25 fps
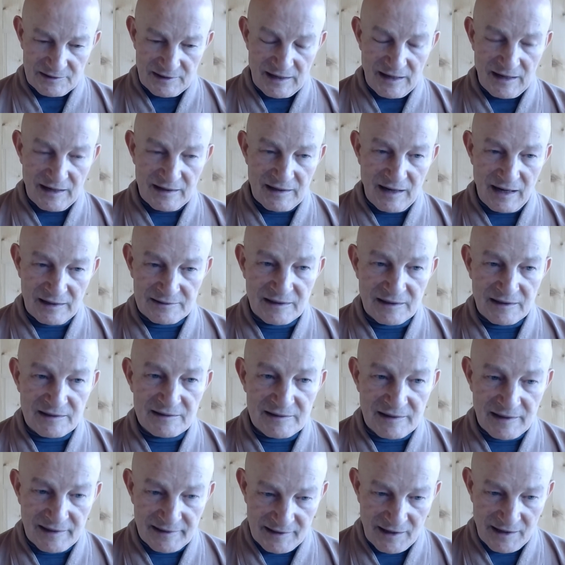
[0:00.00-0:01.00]

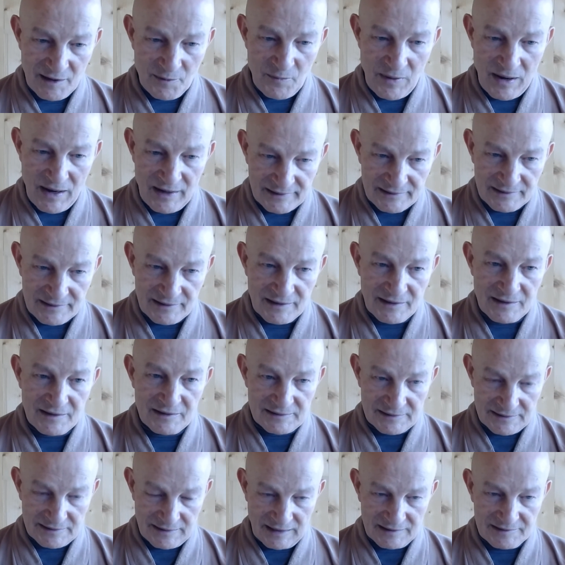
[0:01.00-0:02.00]
Anantarya Marga,
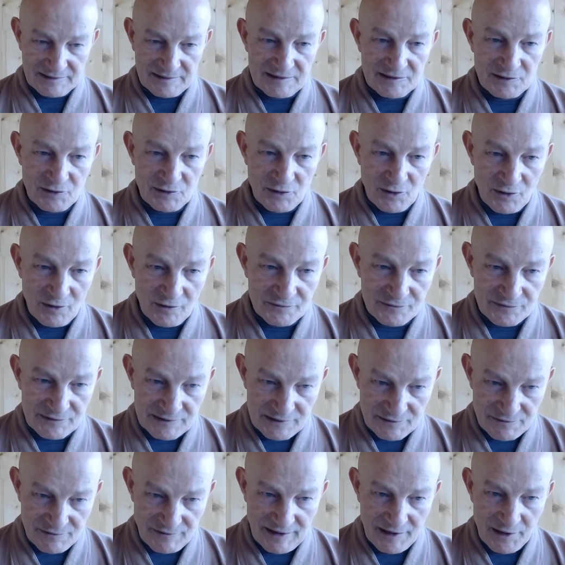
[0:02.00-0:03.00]
cutting off
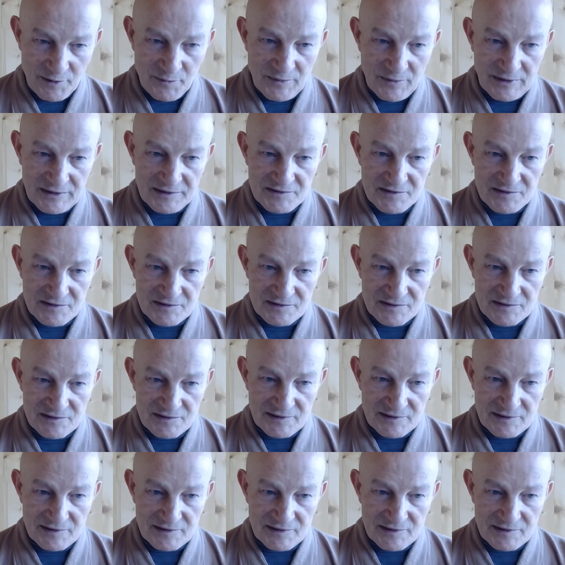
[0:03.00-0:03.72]
defilements,